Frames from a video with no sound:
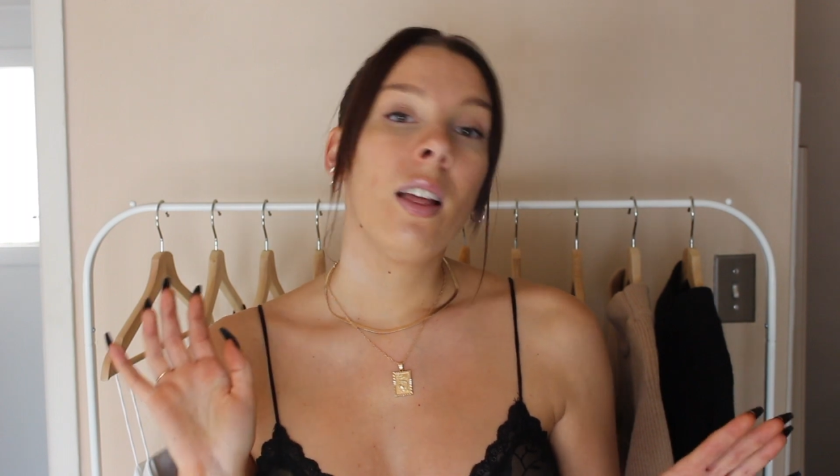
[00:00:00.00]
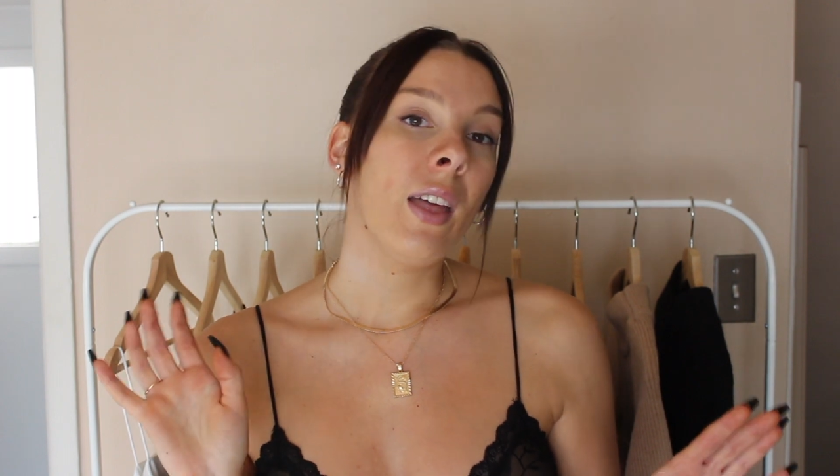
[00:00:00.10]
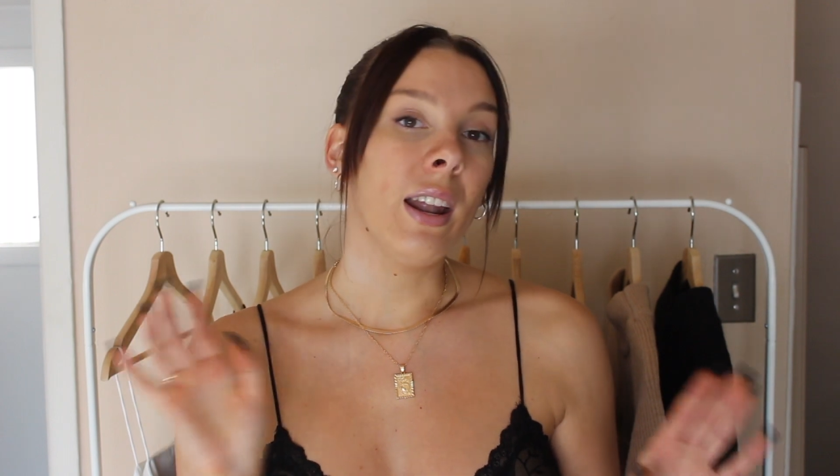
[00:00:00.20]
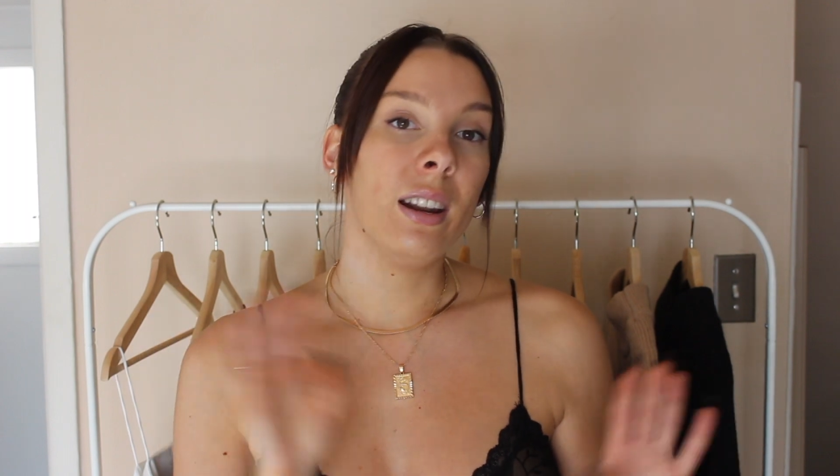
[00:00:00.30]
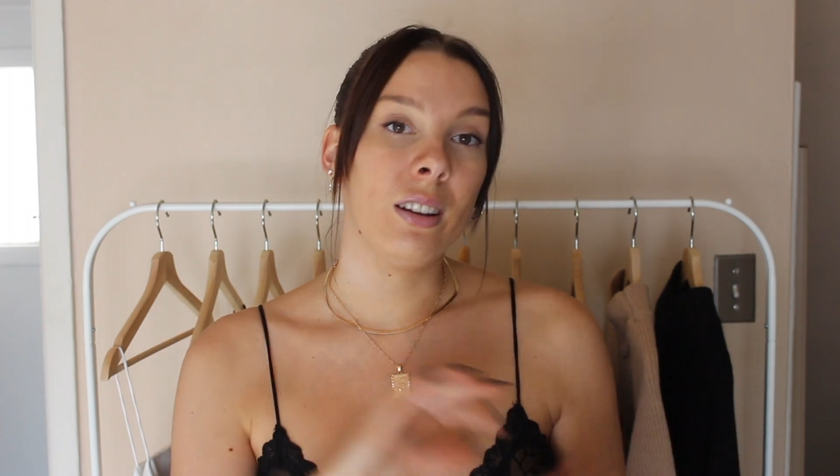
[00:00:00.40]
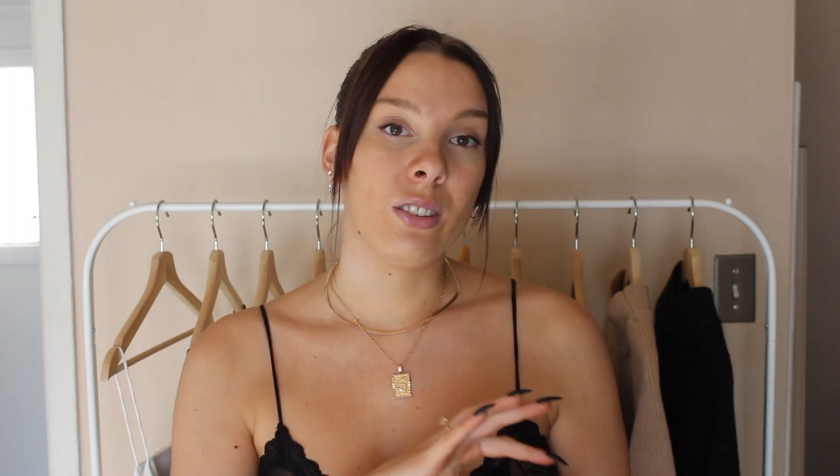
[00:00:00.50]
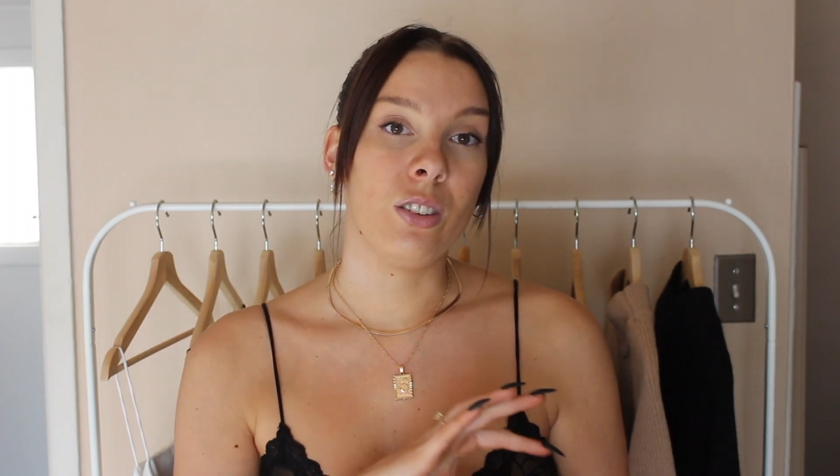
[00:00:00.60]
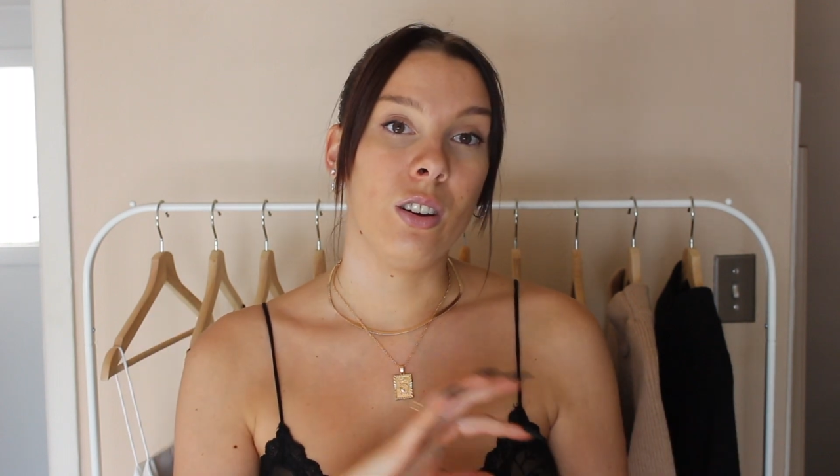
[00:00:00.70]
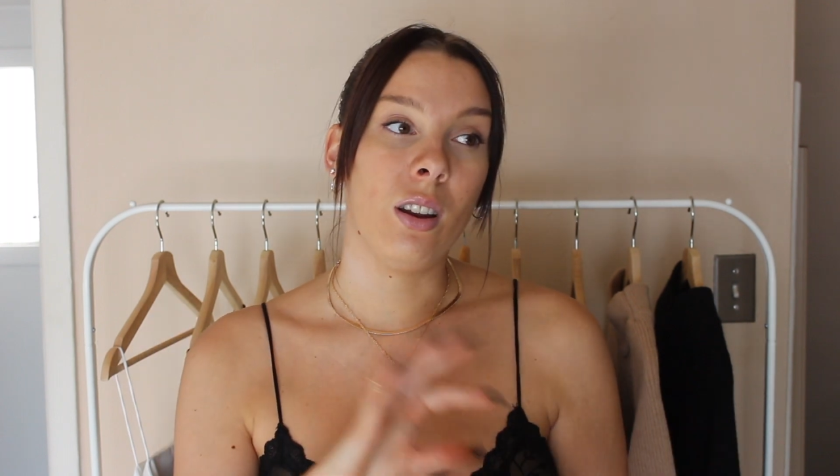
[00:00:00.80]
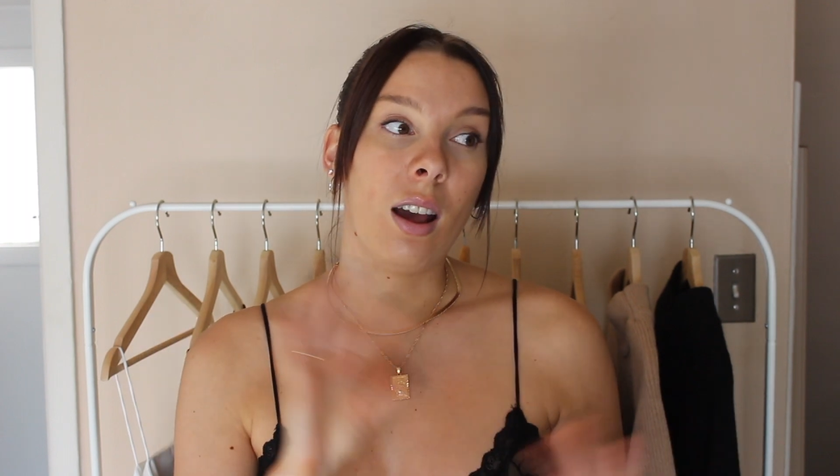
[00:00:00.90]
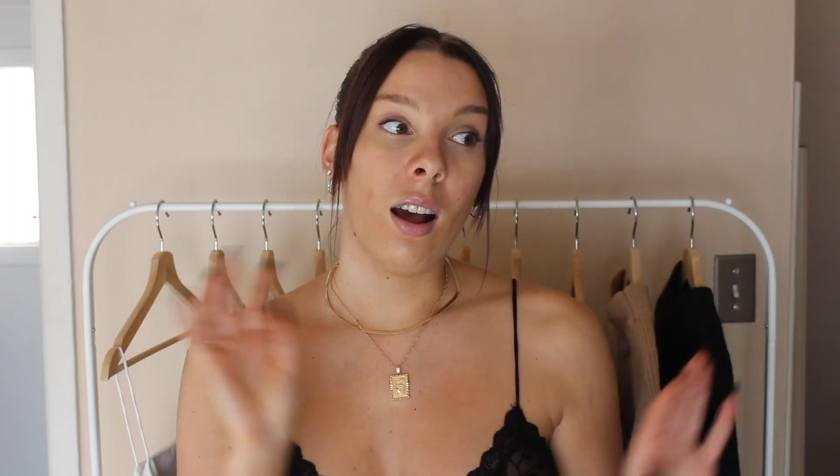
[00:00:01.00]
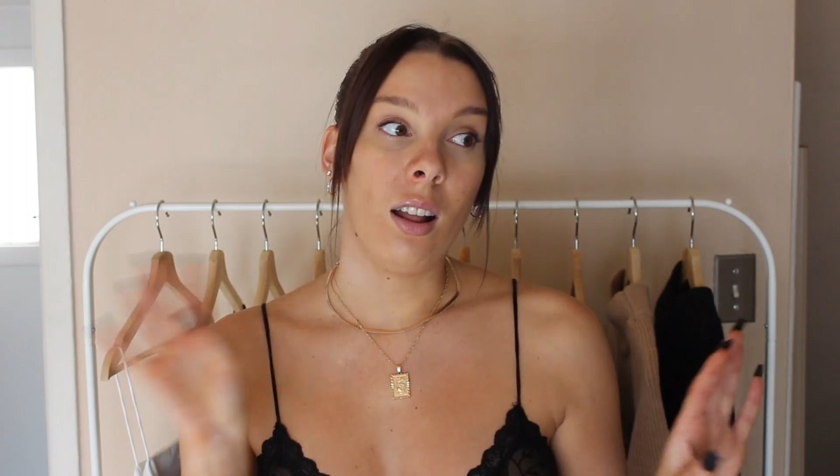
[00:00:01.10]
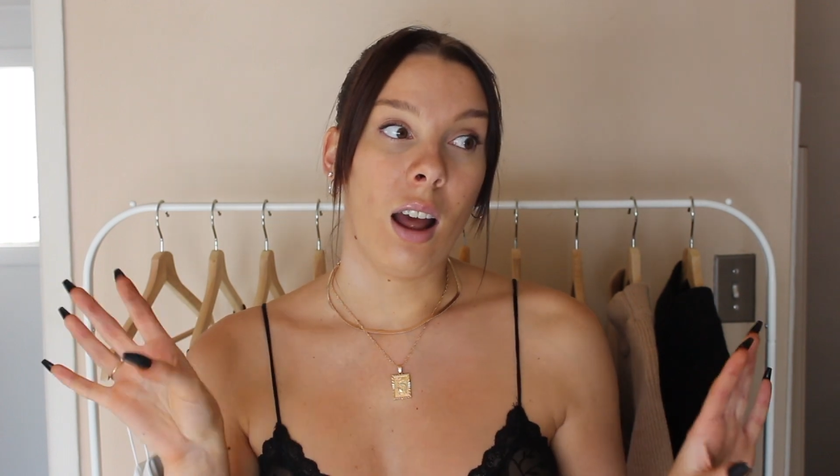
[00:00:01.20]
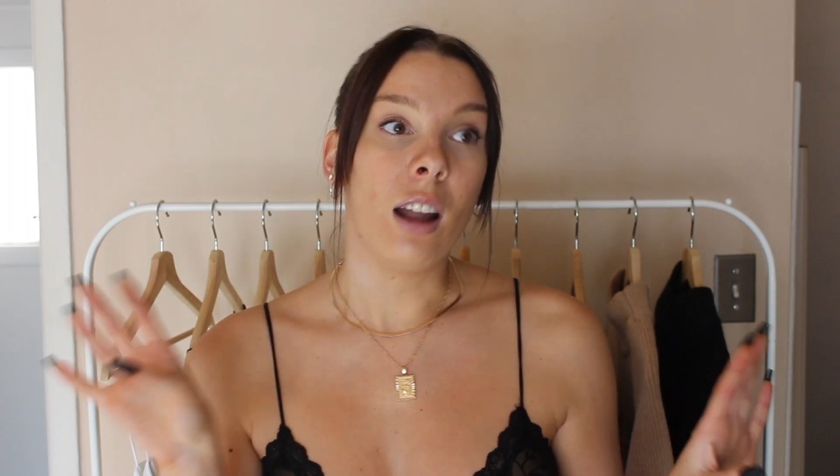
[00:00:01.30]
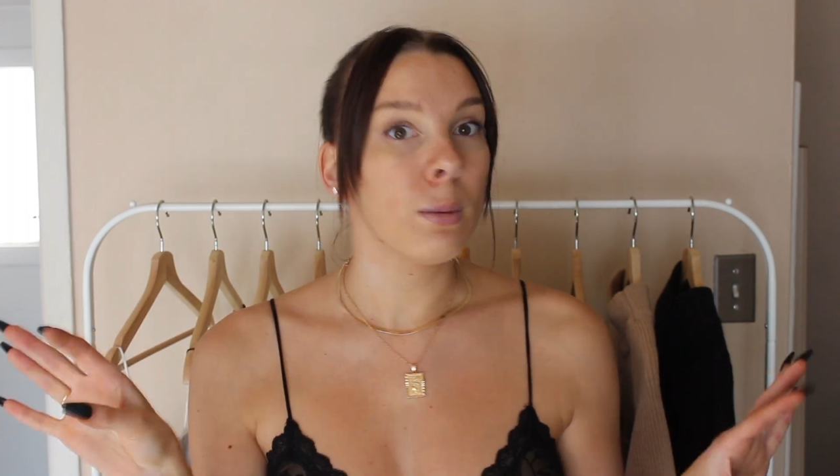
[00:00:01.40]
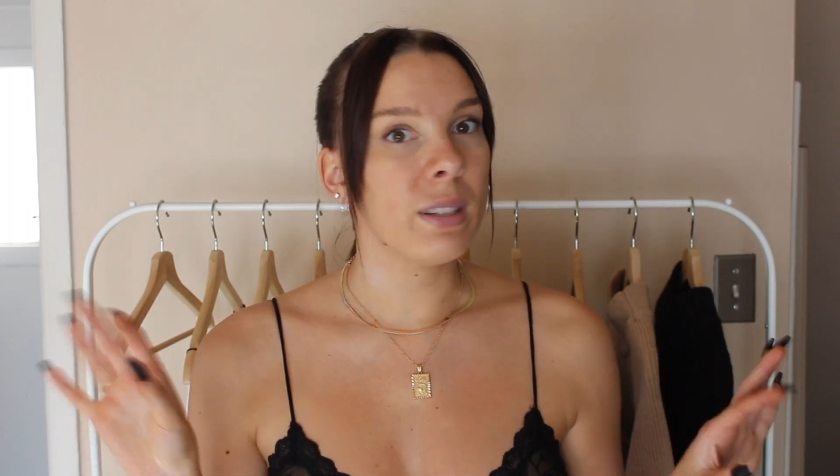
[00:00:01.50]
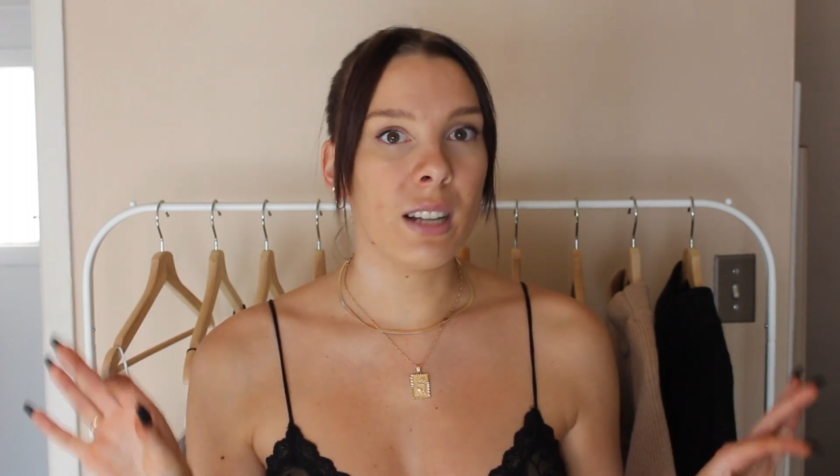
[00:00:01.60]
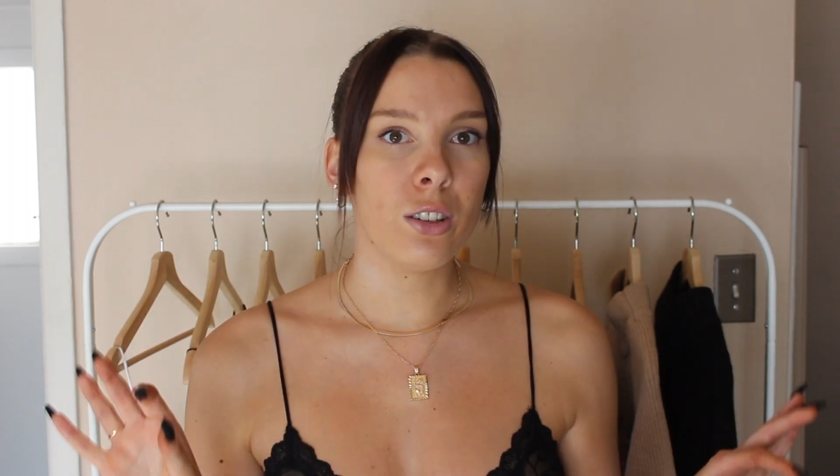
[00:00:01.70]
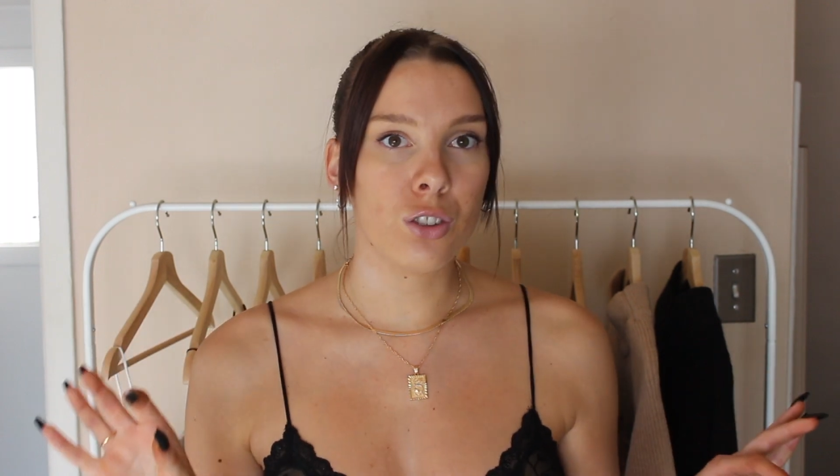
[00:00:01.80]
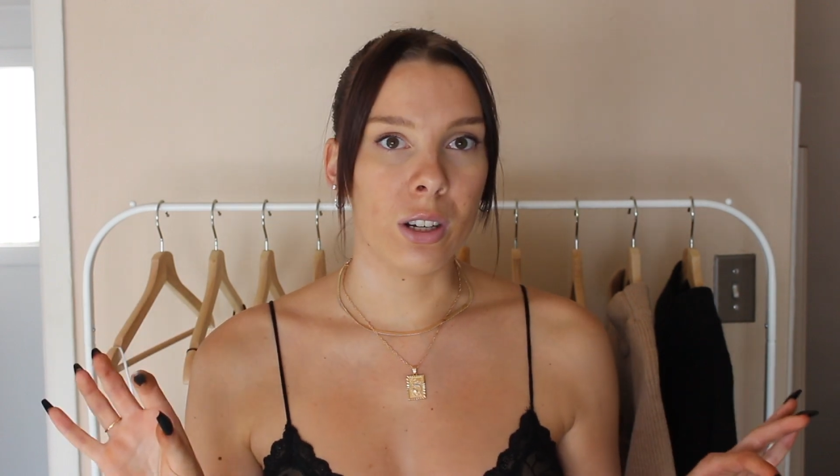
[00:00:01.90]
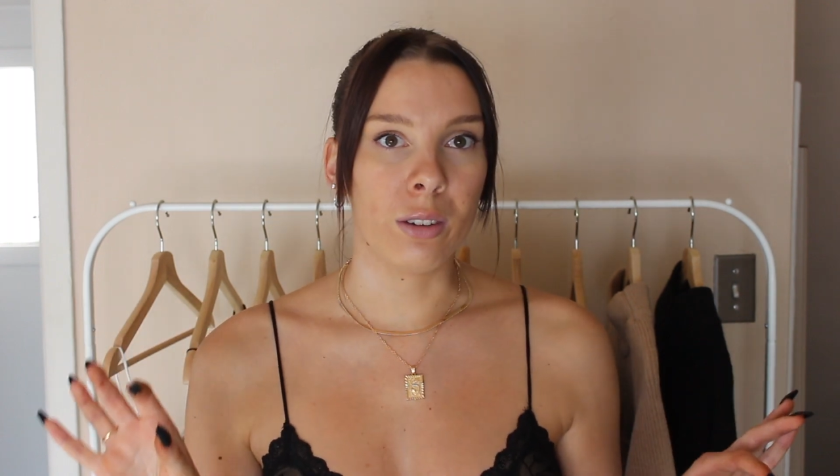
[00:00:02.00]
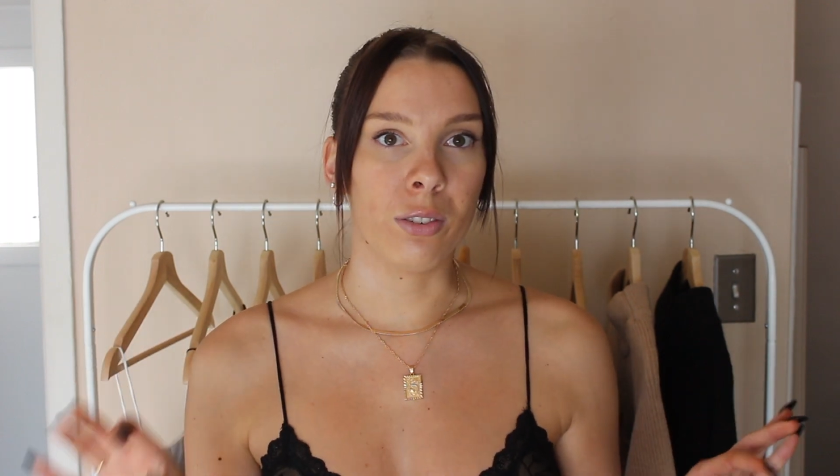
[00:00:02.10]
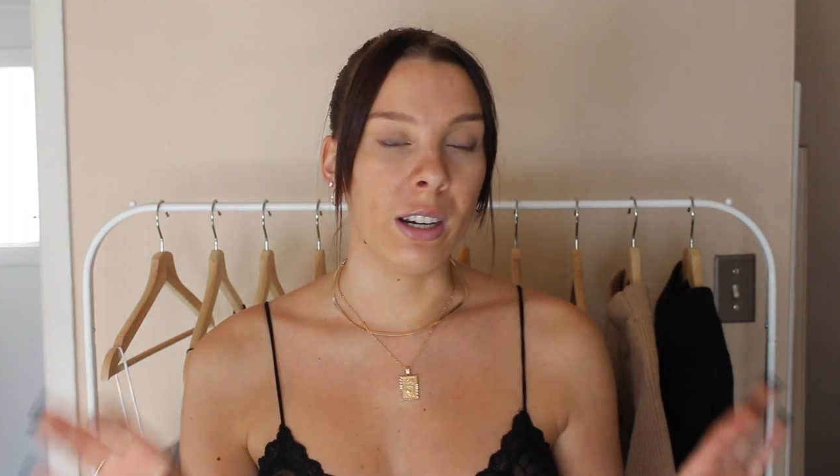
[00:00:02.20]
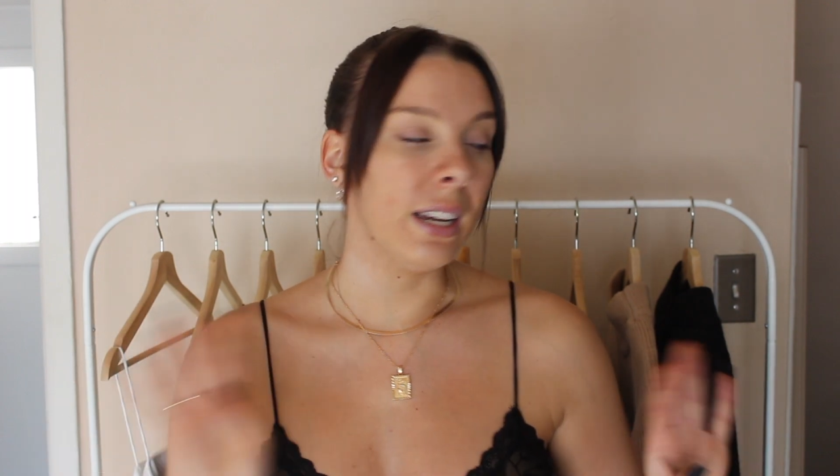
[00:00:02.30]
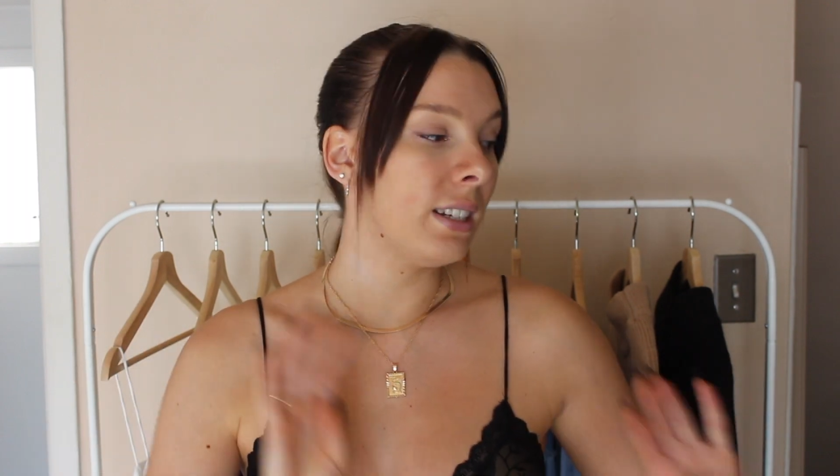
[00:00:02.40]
that it is 100% streak free,